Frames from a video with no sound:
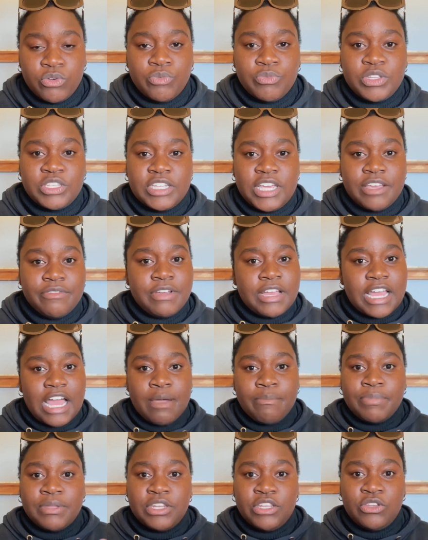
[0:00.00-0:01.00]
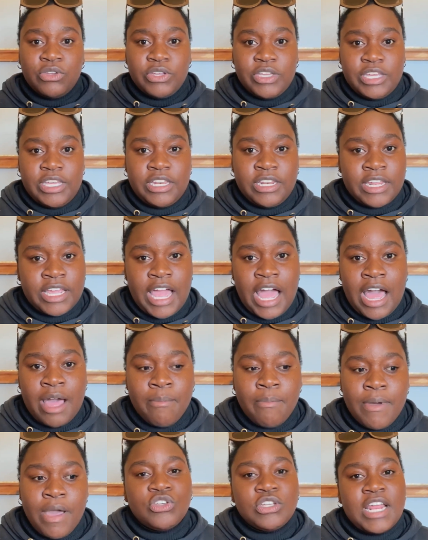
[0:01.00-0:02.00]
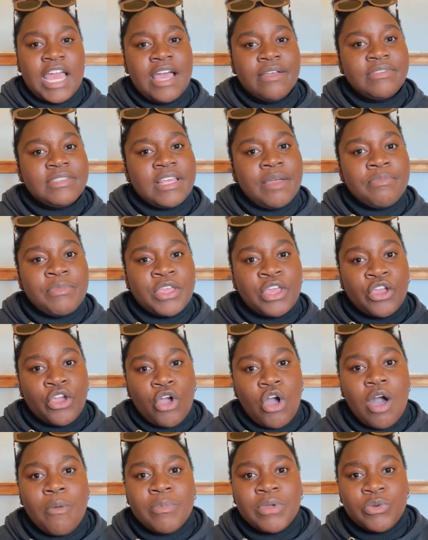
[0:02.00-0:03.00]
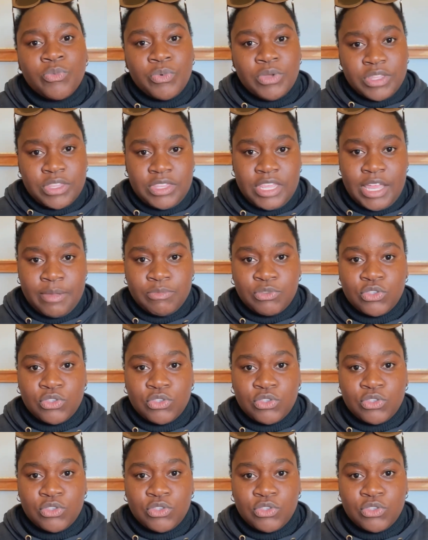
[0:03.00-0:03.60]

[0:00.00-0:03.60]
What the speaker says: whichever company you're hitting up should have something in common with them.